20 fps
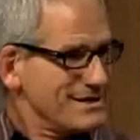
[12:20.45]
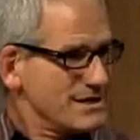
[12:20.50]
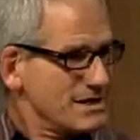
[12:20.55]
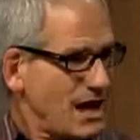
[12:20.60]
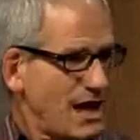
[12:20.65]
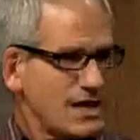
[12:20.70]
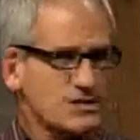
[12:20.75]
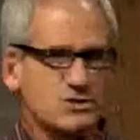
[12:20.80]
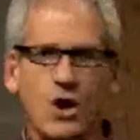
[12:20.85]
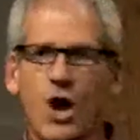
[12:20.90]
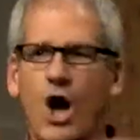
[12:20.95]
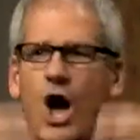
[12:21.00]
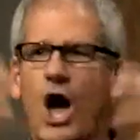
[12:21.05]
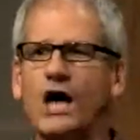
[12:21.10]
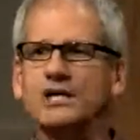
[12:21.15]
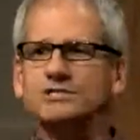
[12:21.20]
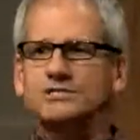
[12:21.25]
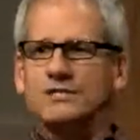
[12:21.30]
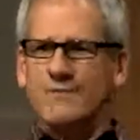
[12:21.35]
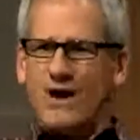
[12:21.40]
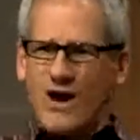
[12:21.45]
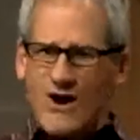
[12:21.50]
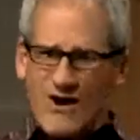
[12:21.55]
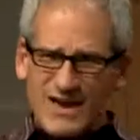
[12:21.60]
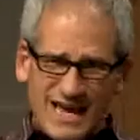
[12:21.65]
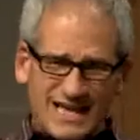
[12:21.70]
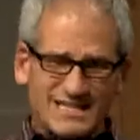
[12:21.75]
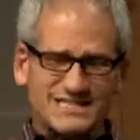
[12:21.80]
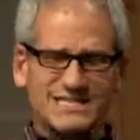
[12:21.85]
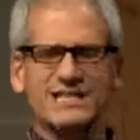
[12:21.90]
God's awesome. Oh,
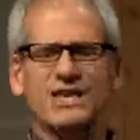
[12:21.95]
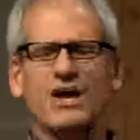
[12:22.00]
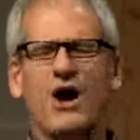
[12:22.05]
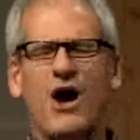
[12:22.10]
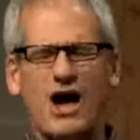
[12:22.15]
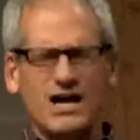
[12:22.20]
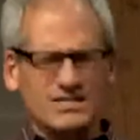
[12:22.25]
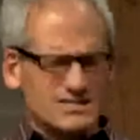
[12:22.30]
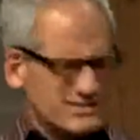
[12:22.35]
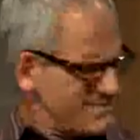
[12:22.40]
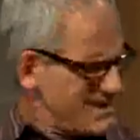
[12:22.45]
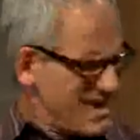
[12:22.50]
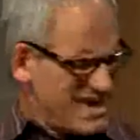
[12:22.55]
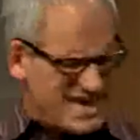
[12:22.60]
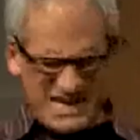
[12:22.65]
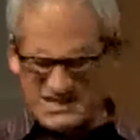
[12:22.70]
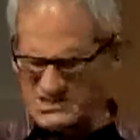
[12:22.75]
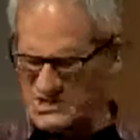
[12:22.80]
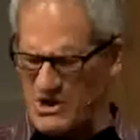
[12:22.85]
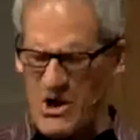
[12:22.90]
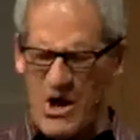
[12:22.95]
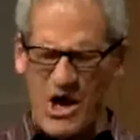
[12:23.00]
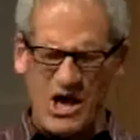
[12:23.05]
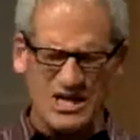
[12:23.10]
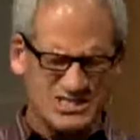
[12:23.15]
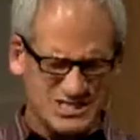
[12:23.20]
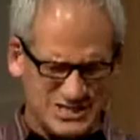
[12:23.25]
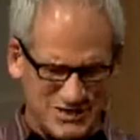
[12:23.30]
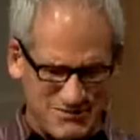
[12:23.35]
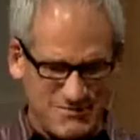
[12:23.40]
yeah, isn't he awesome? Yeah, he's
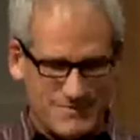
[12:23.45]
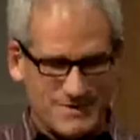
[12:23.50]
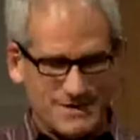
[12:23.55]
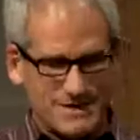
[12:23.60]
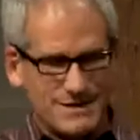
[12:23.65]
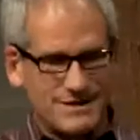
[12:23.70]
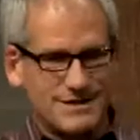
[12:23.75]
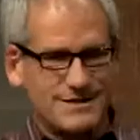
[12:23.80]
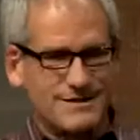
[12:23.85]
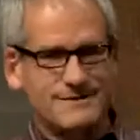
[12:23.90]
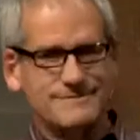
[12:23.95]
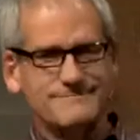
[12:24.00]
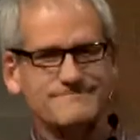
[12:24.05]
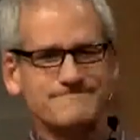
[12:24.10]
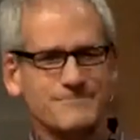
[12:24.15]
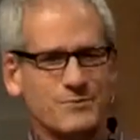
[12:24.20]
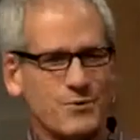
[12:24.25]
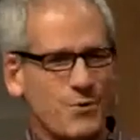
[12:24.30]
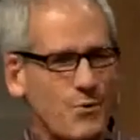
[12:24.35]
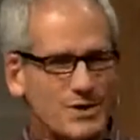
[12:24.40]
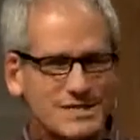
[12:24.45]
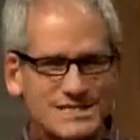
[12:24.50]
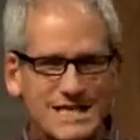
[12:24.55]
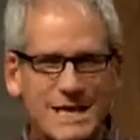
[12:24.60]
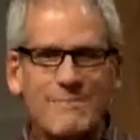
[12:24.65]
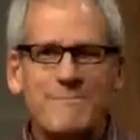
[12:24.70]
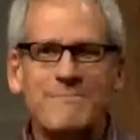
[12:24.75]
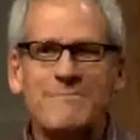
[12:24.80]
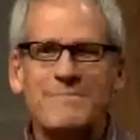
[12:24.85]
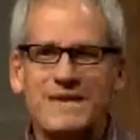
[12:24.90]
awesome. Well, what does
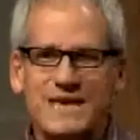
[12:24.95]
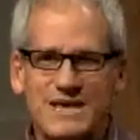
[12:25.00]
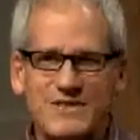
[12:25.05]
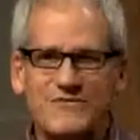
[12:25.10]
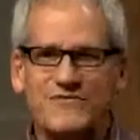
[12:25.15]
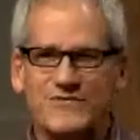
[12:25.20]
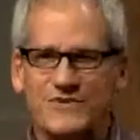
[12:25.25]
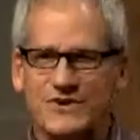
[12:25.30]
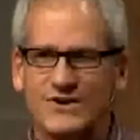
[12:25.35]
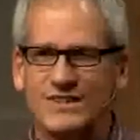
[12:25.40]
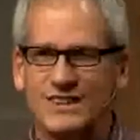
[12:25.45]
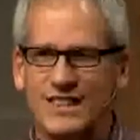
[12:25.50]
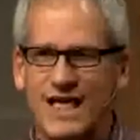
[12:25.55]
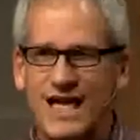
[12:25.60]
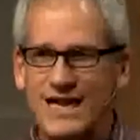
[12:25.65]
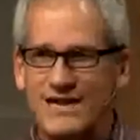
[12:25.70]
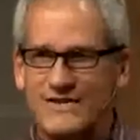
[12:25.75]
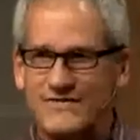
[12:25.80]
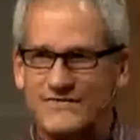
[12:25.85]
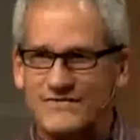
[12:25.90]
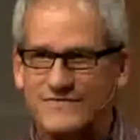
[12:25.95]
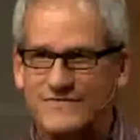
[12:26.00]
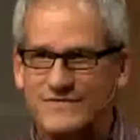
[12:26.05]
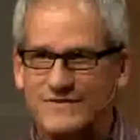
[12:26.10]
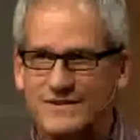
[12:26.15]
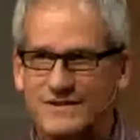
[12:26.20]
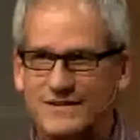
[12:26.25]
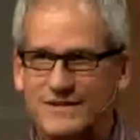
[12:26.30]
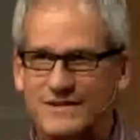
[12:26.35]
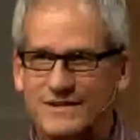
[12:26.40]
that mean for your life?
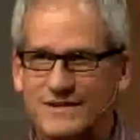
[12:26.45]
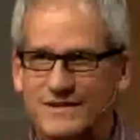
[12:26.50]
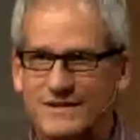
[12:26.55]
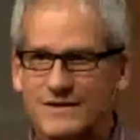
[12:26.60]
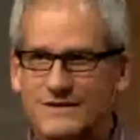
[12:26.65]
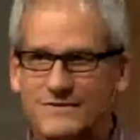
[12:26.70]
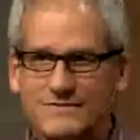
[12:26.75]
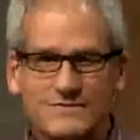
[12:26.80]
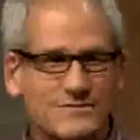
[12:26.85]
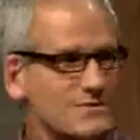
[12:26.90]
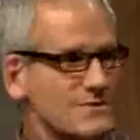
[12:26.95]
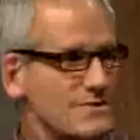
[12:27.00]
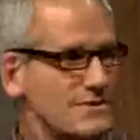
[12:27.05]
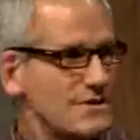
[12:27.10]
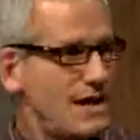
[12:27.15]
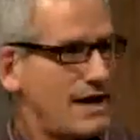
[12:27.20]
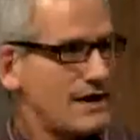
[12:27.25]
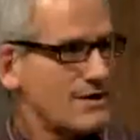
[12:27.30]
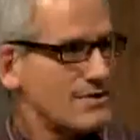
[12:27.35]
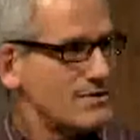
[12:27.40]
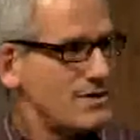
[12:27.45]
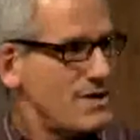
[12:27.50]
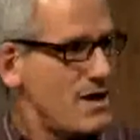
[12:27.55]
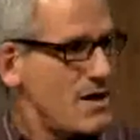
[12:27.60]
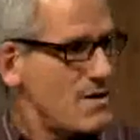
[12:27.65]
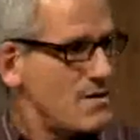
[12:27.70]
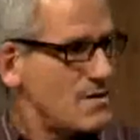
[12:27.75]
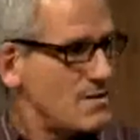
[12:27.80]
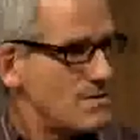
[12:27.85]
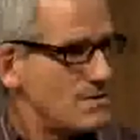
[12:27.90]
Well, I don't
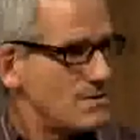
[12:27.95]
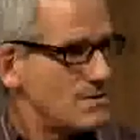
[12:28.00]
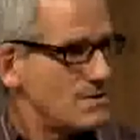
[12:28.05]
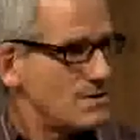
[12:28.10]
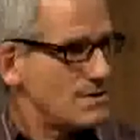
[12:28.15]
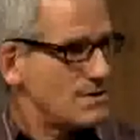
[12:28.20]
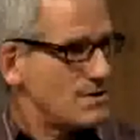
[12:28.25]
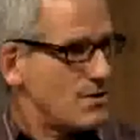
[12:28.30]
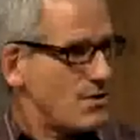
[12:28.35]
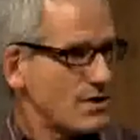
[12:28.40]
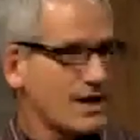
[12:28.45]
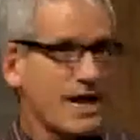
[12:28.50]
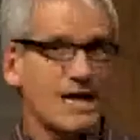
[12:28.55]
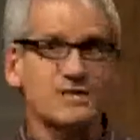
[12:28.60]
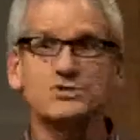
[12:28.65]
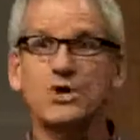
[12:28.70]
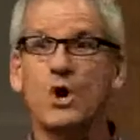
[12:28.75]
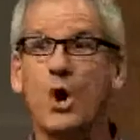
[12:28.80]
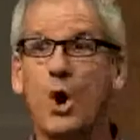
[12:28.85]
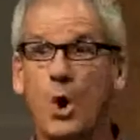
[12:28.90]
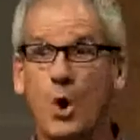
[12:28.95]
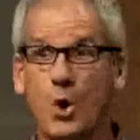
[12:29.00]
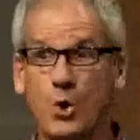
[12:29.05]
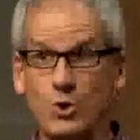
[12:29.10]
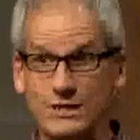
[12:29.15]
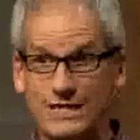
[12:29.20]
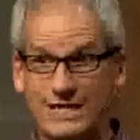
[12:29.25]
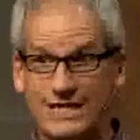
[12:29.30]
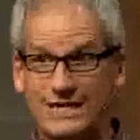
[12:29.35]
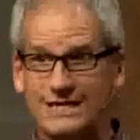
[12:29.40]
know or God's
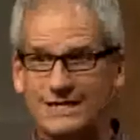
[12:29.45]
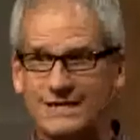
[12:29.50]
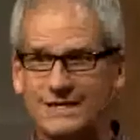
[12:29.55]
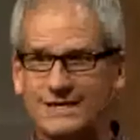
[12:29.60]
holy.